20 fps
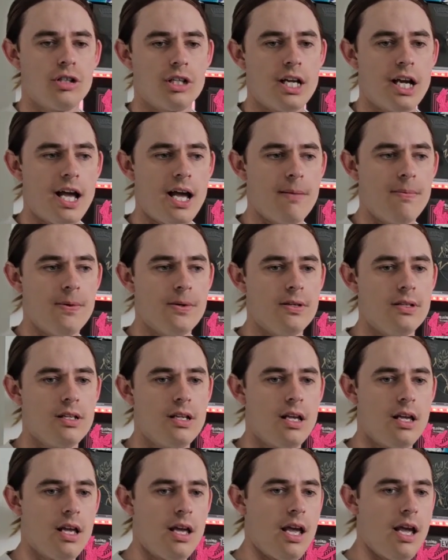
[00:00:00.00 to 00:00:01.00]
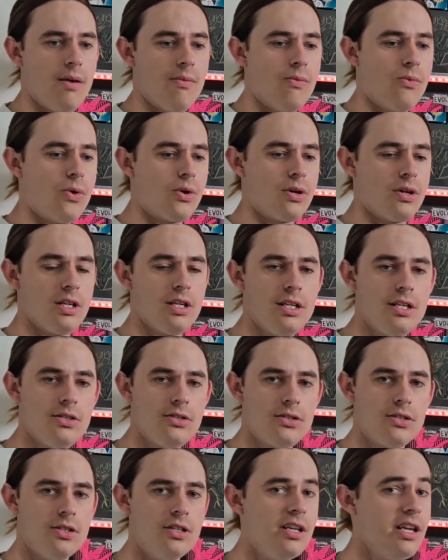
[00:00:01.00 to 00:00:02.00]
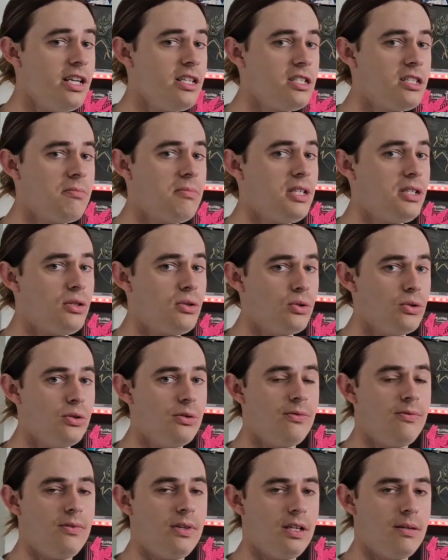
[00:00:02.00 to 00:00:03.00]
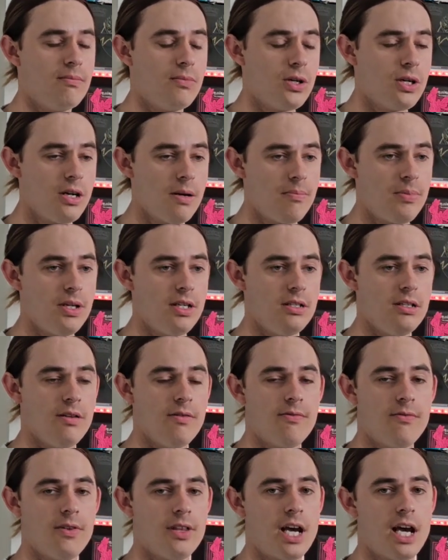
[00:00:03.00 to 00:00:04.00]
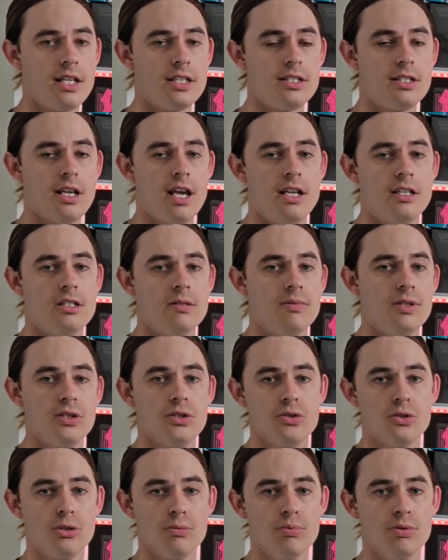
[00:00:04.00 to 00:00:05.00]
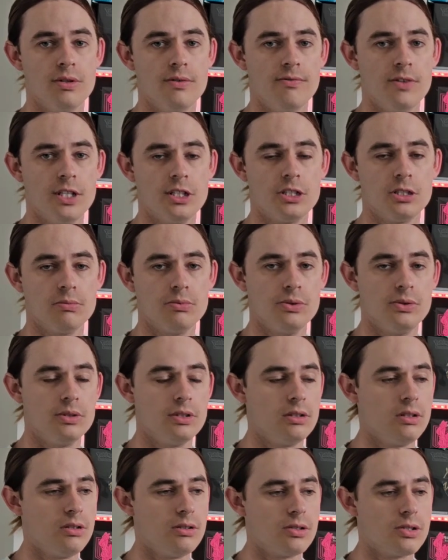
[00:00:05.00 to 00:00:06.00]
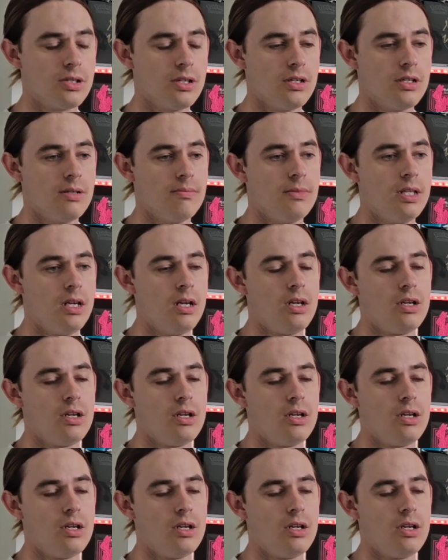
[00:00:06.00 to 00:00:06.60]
got to happen, and what it is needs to be good, in my opinion, for that set to be super investable in the long term.